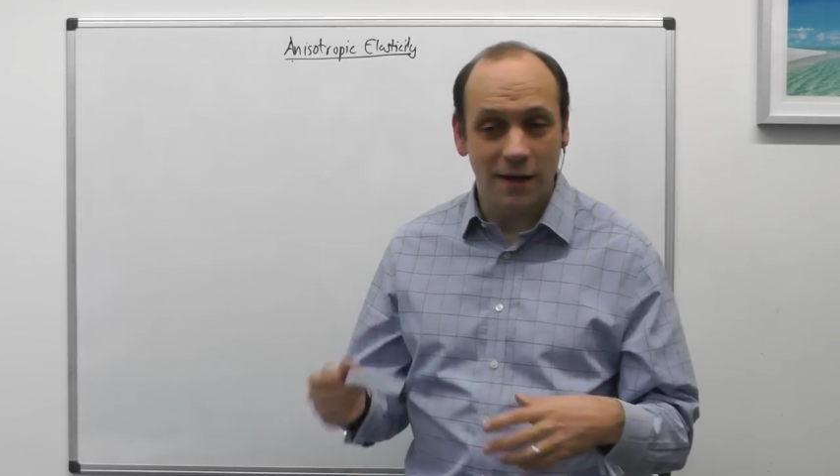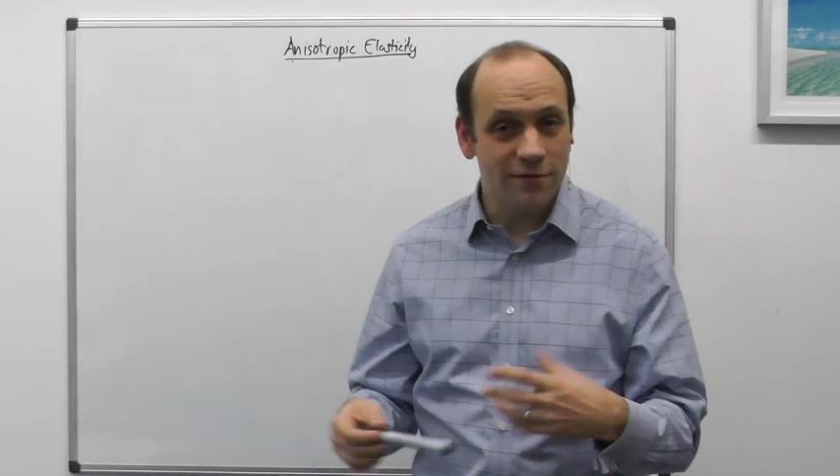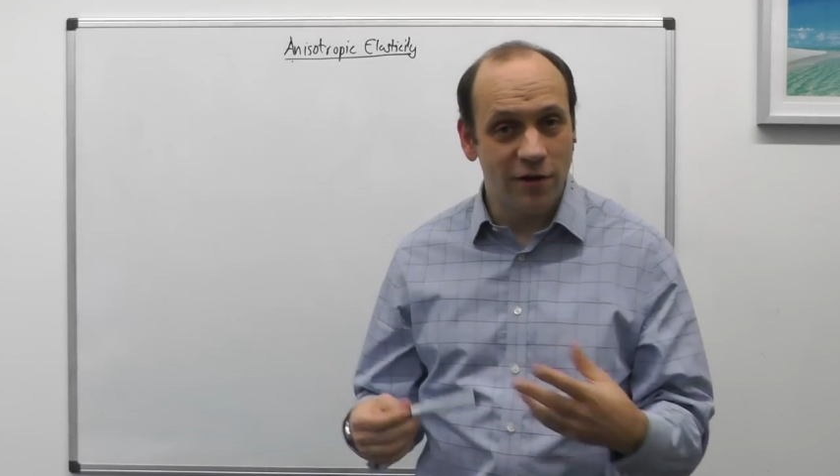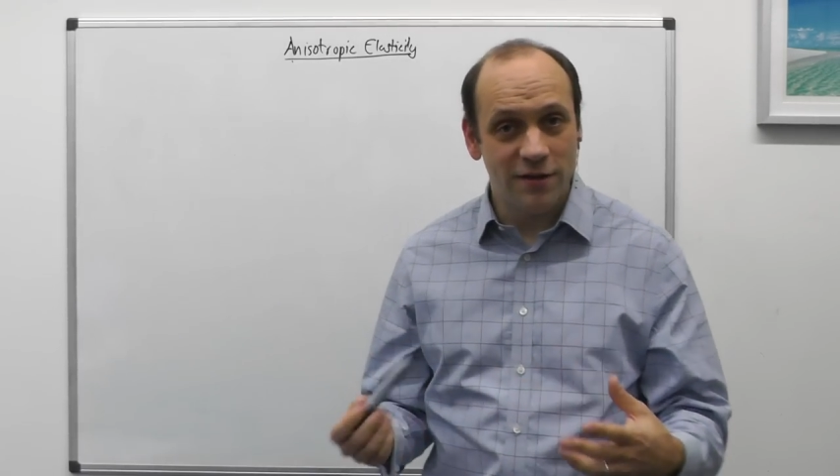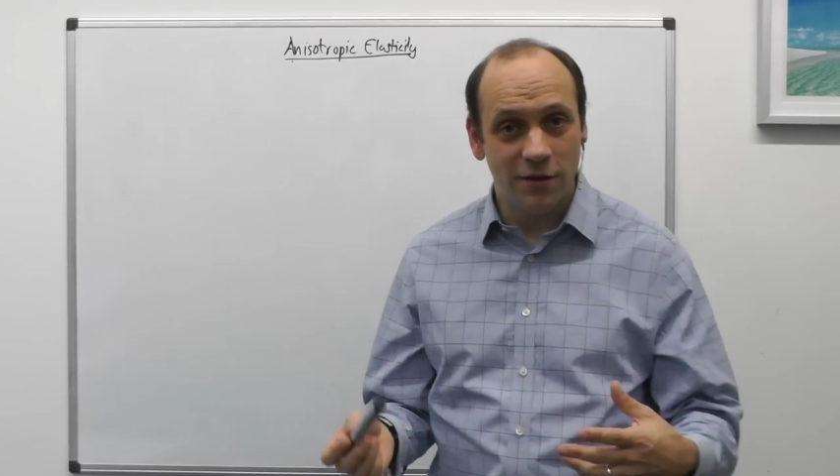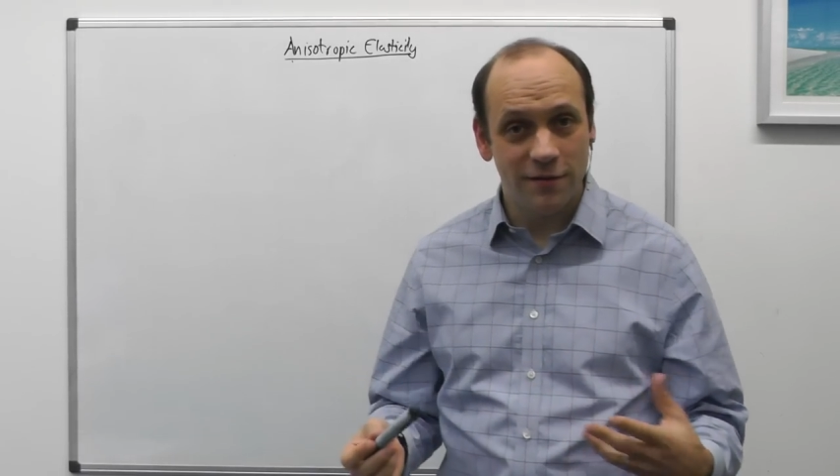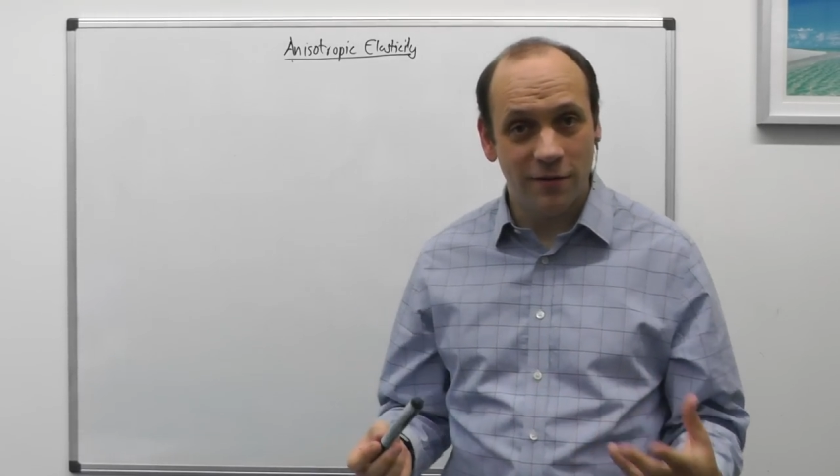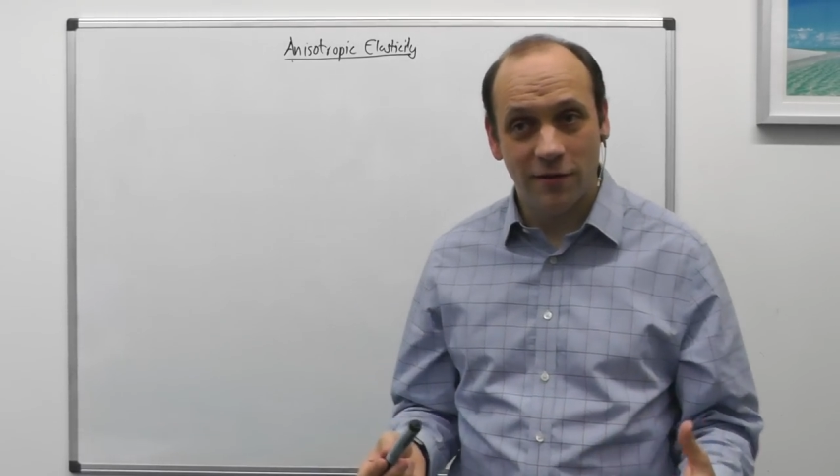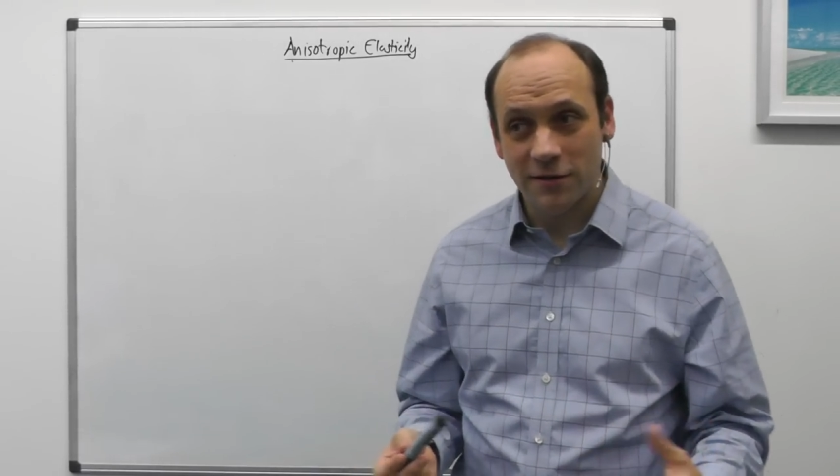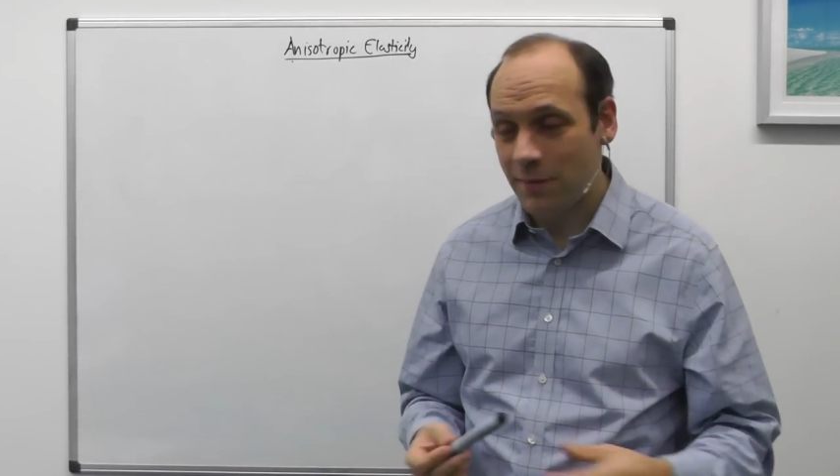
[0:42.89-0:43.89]
gives rise to lots of
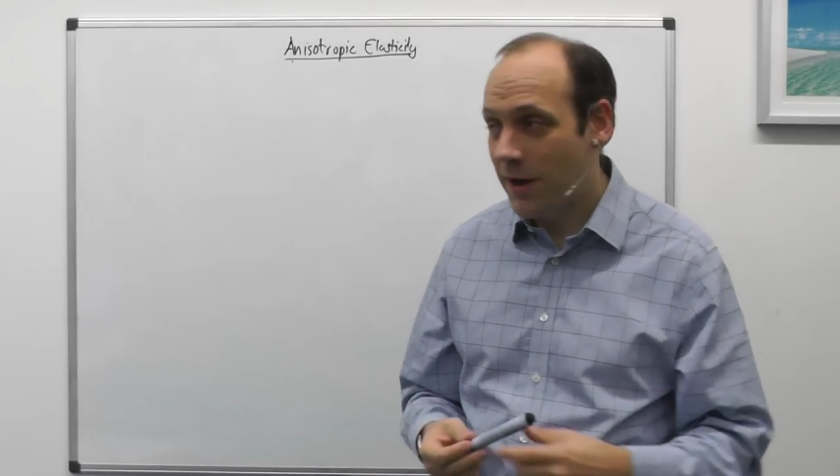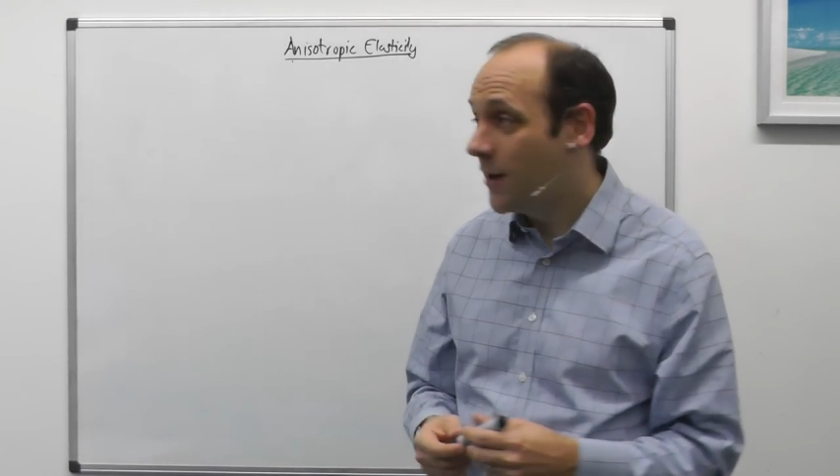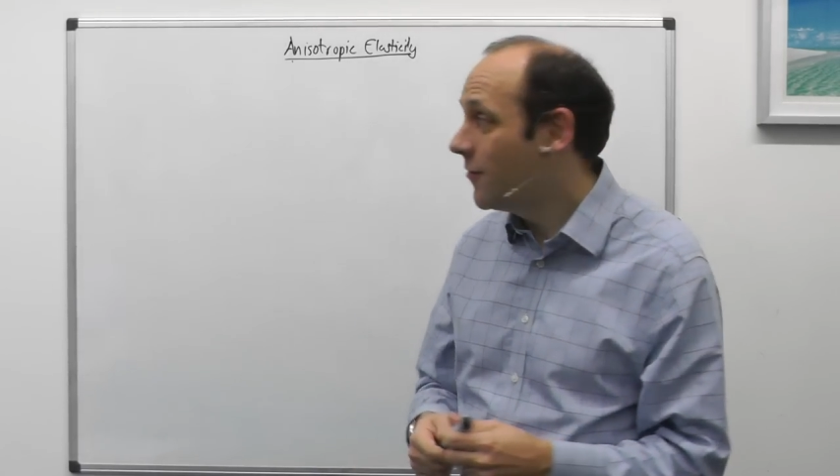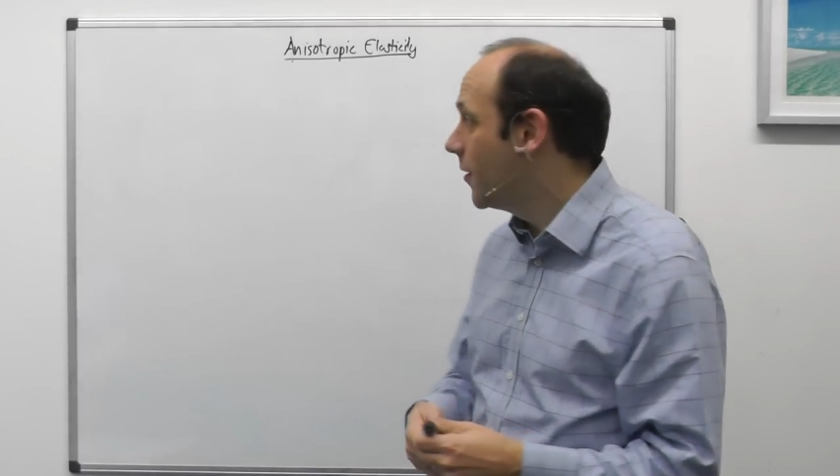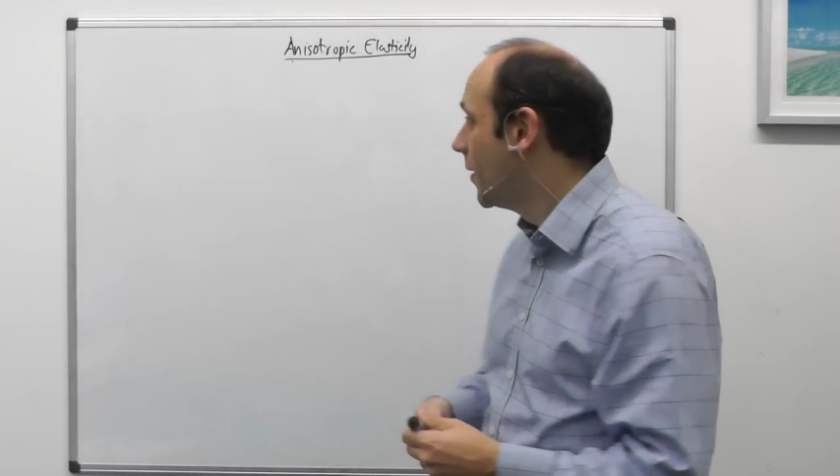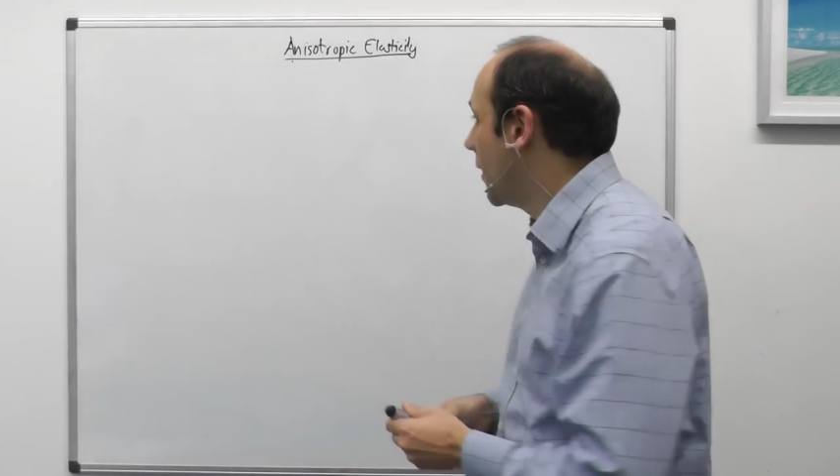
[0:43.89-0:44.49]
interesting behavior.